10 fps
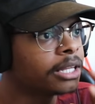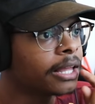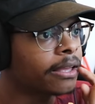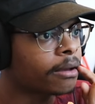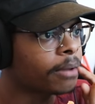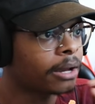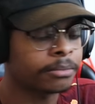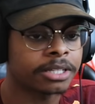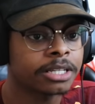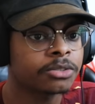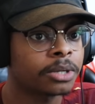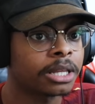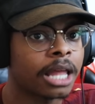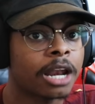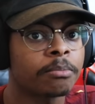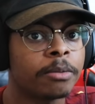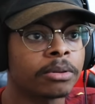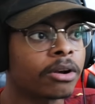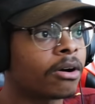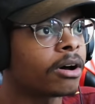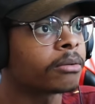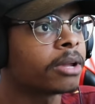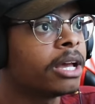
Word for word: like about him, cause that's what a lot of people are on.